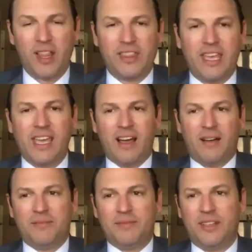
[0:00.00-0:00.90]
the
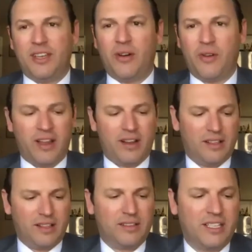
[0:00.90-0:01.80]
um, you know,
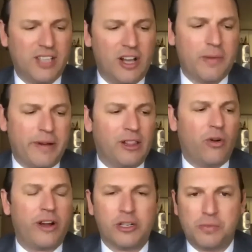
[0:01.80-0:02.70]
let's talk about
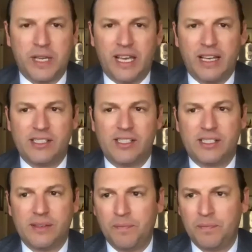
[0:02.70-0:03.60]
lawyers
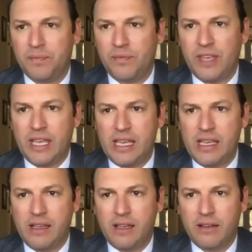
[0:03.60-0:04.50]
because
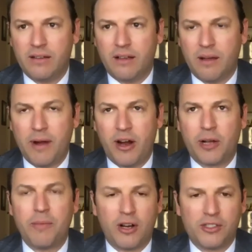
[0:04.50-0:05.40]
the
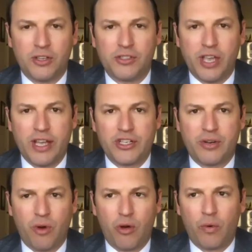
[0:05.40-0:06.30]
American Bar
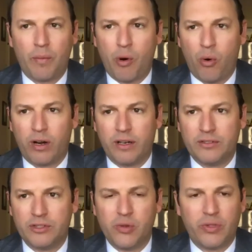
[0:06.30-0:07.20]
Association wrote a report
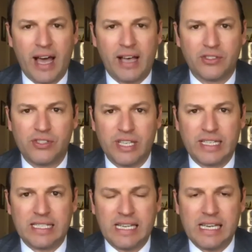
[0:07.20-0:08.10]
in
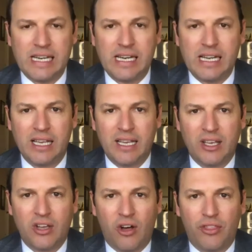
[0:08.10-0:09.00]
2016
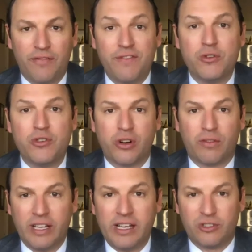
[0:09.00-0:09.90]
called "The Future
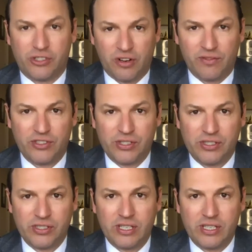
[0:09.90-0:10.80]
of Legal Services."